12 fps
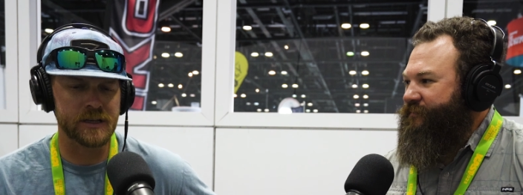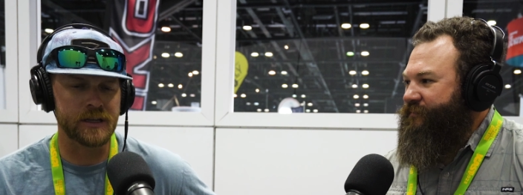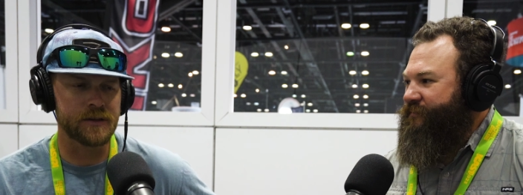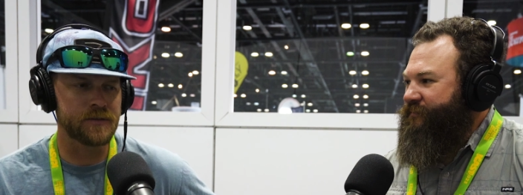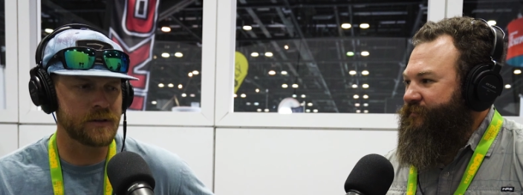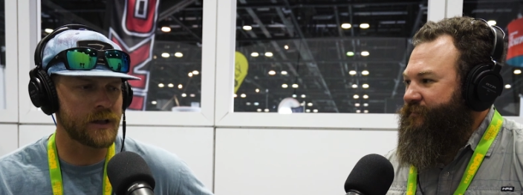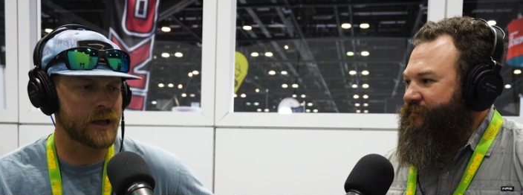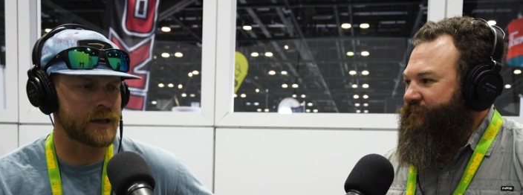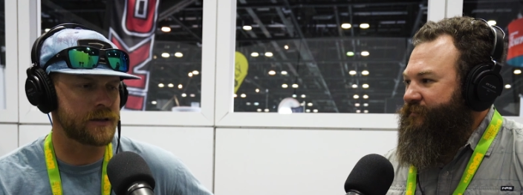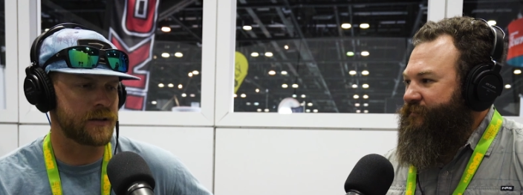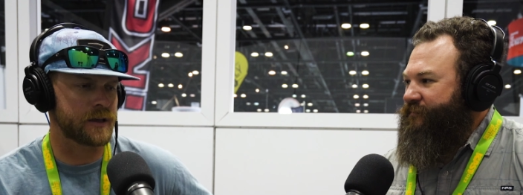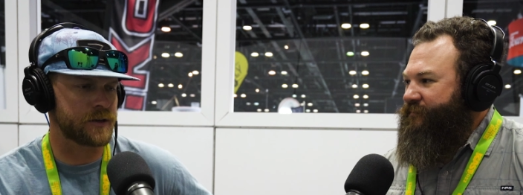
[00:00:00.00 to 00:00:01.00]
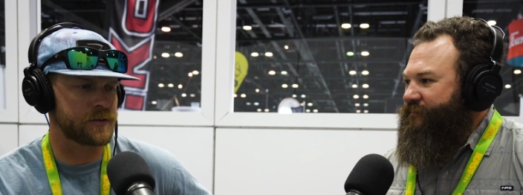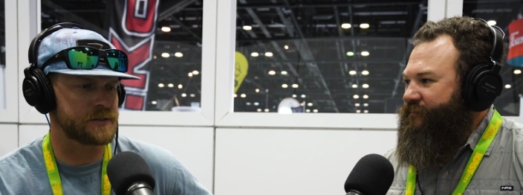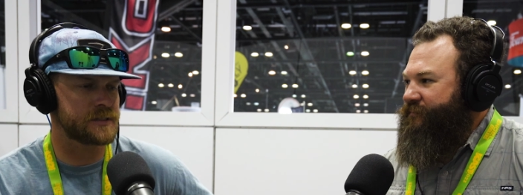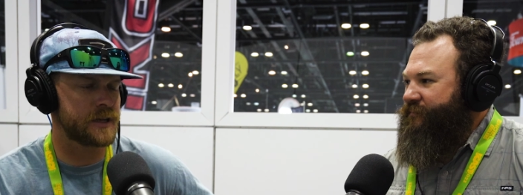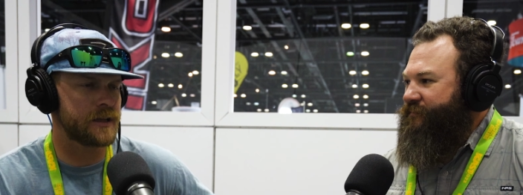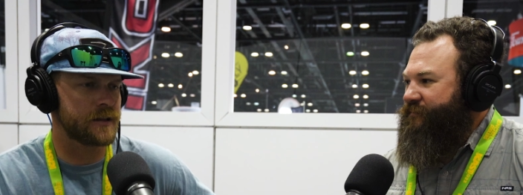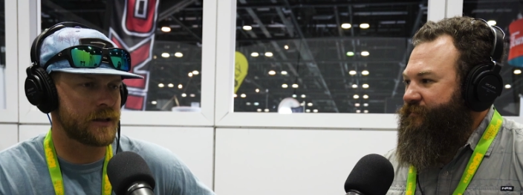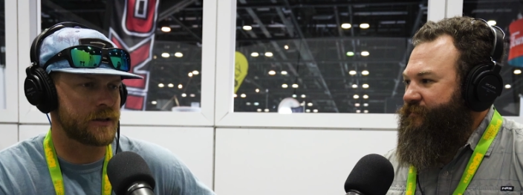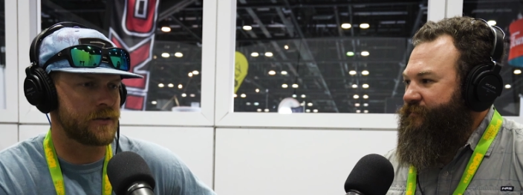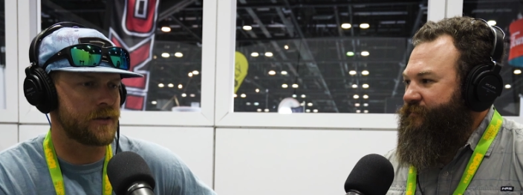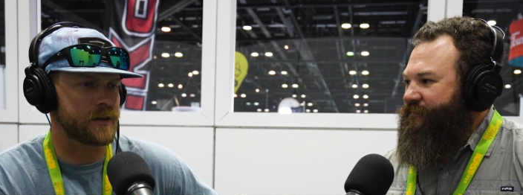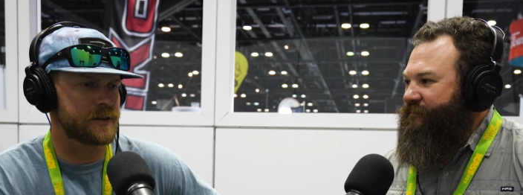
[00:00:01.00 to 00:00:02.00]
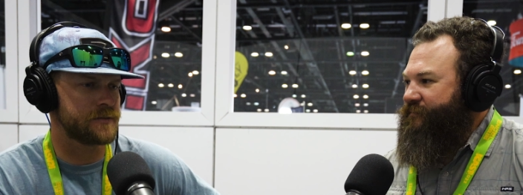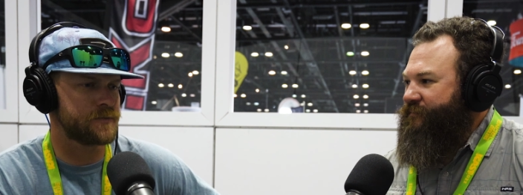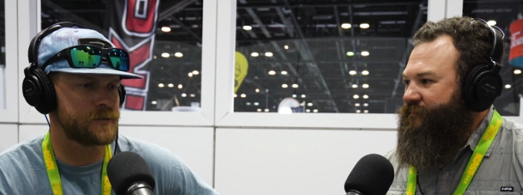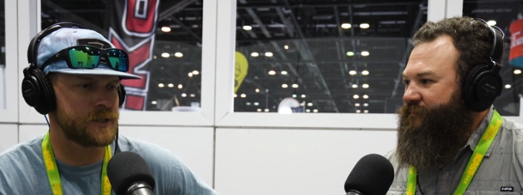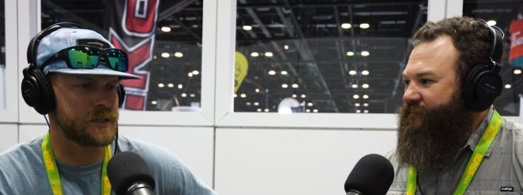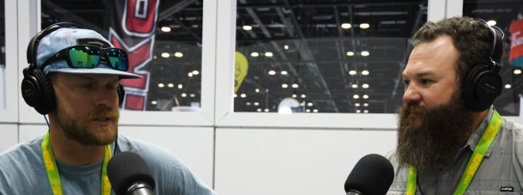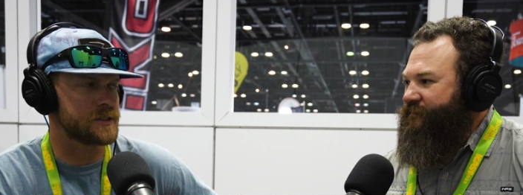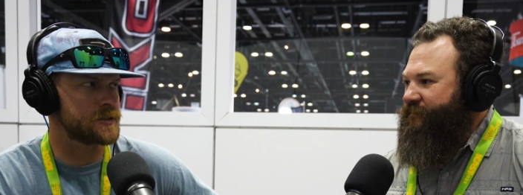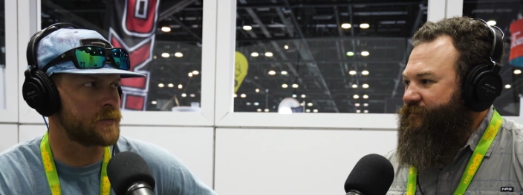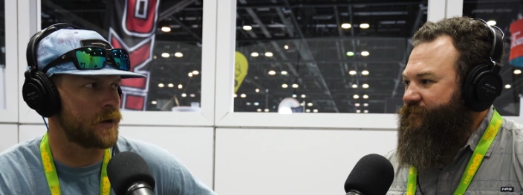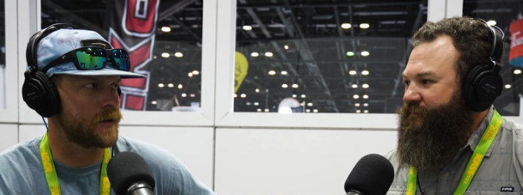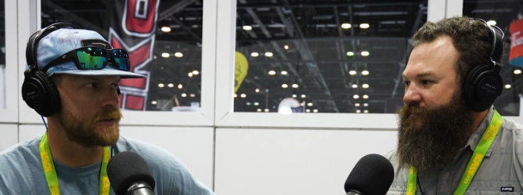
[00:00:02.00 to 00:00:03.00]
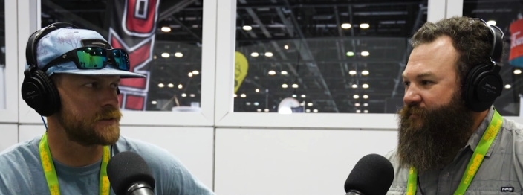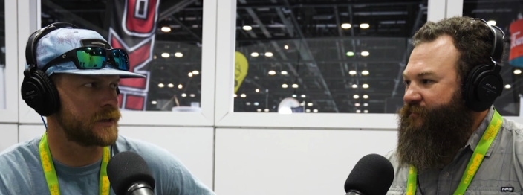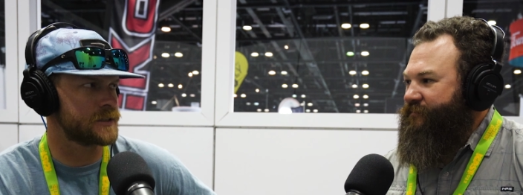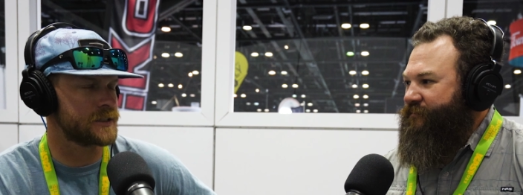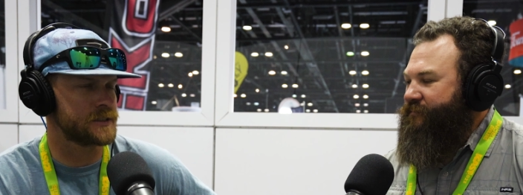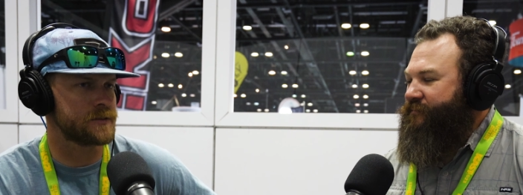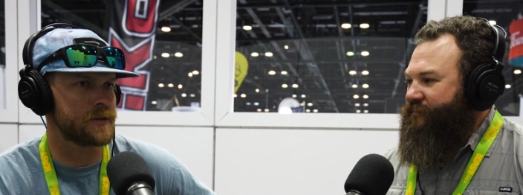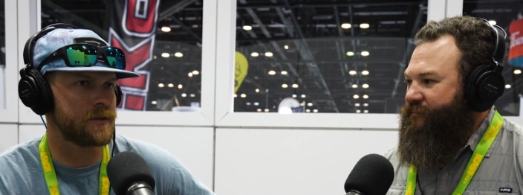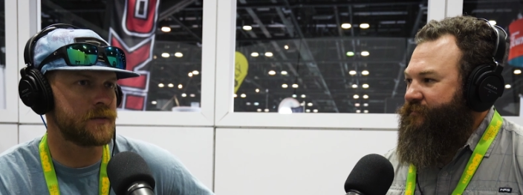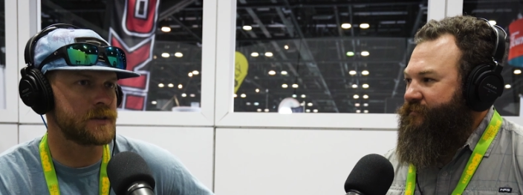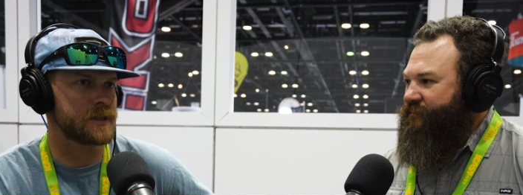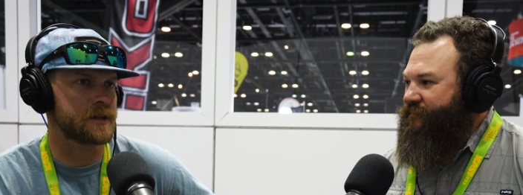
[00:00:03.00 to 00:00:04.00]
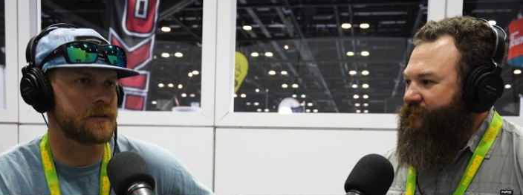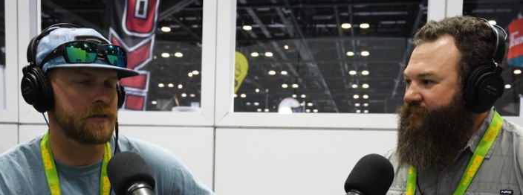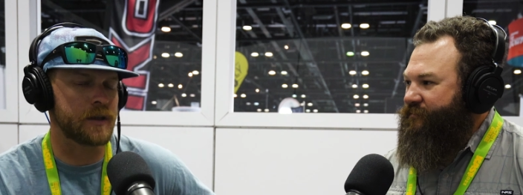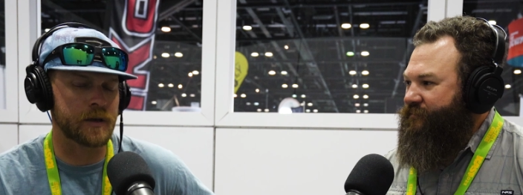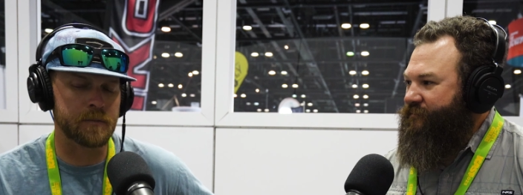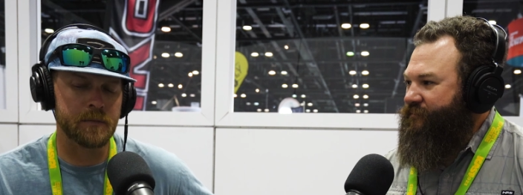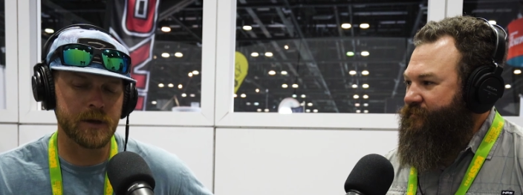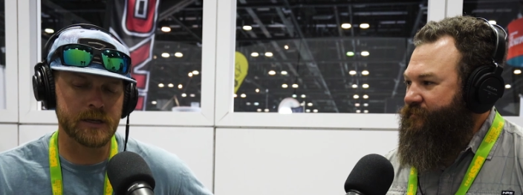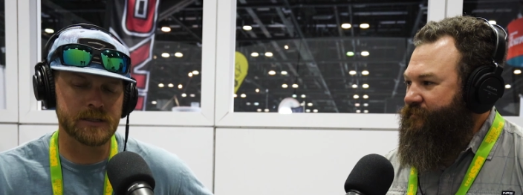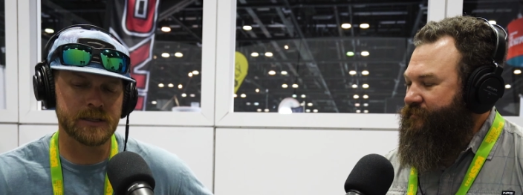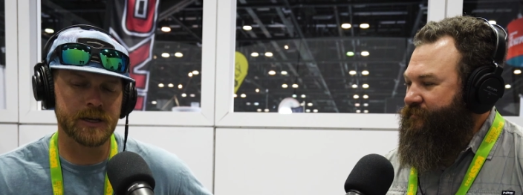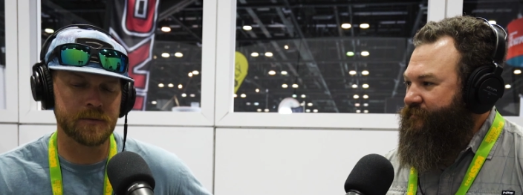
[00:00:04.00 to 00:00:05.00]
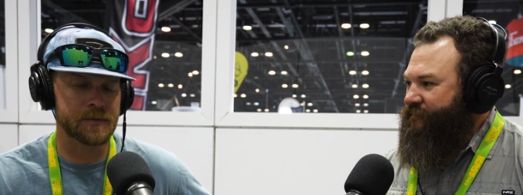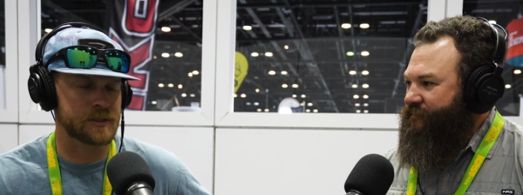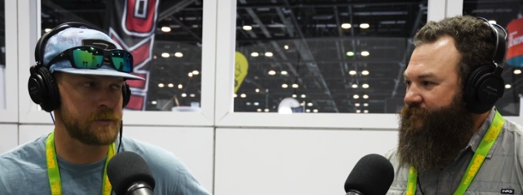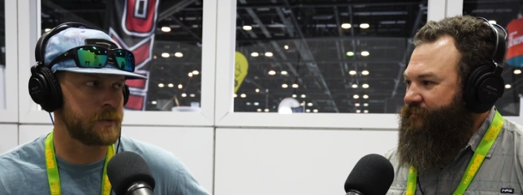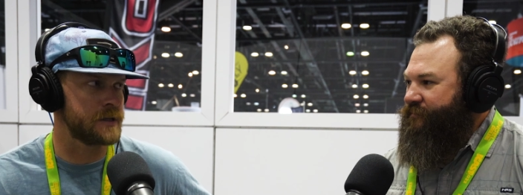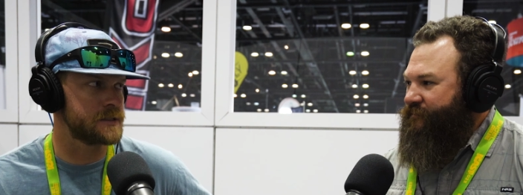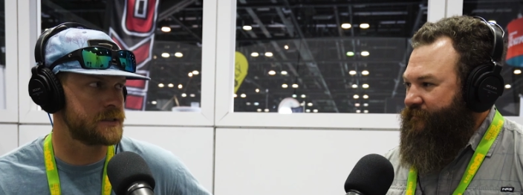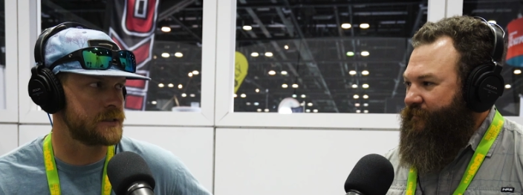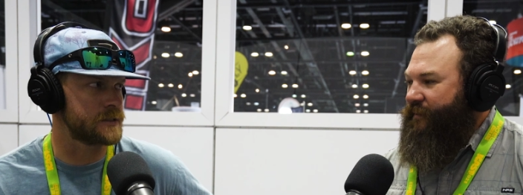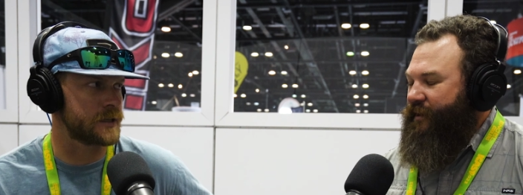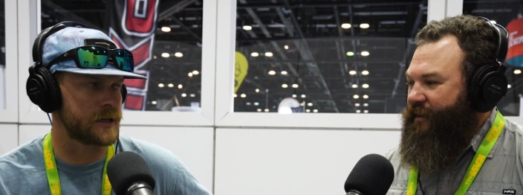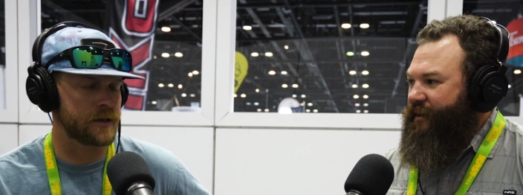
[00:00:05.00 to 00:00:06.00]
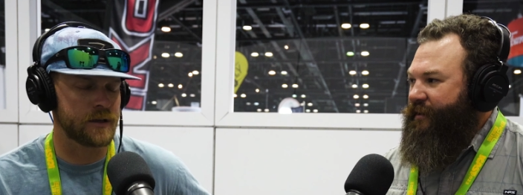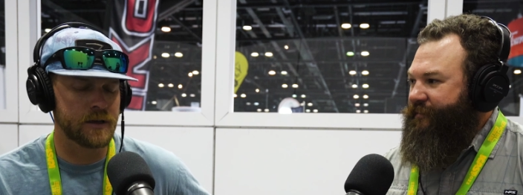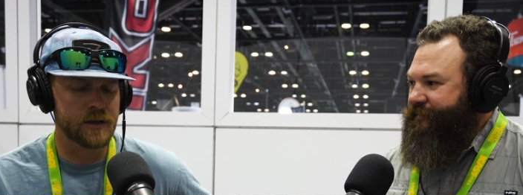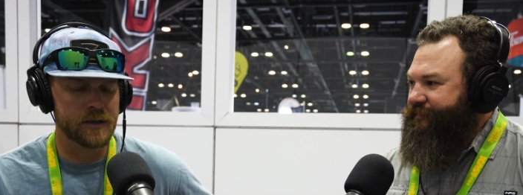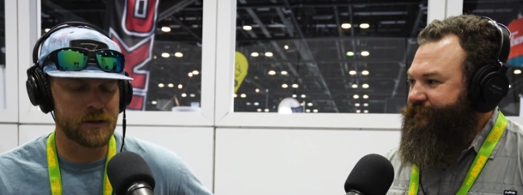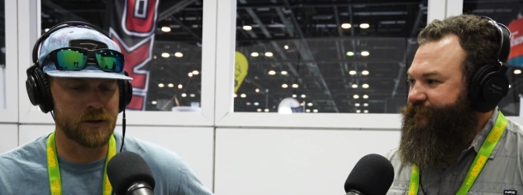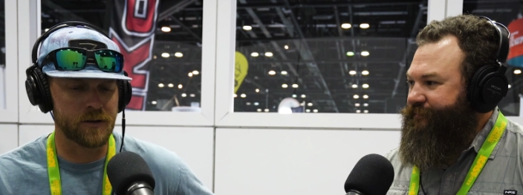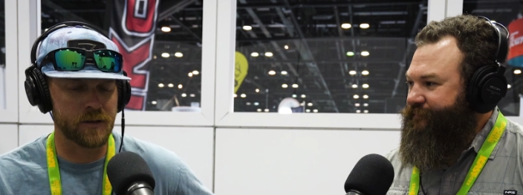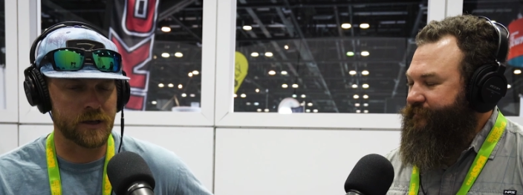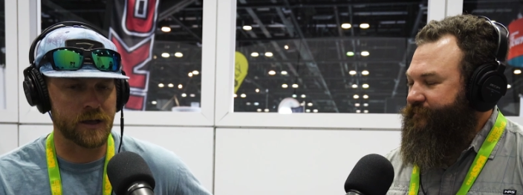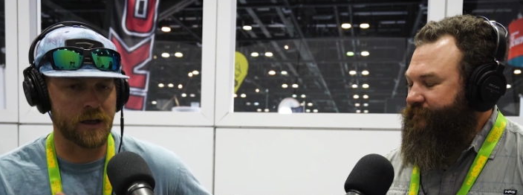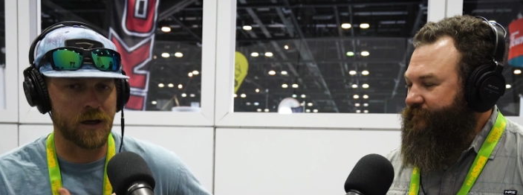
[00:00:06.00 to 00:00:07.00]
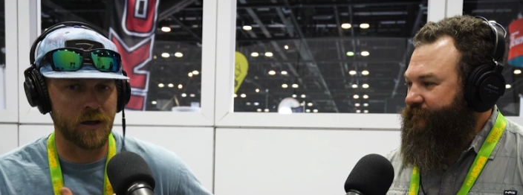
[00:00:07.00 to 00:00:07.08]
Speaker 1: and even like like you were saying, like you like chasing smallies, like chasing redfish, like like mixing up the species. Like, yeah, yeah. You know, like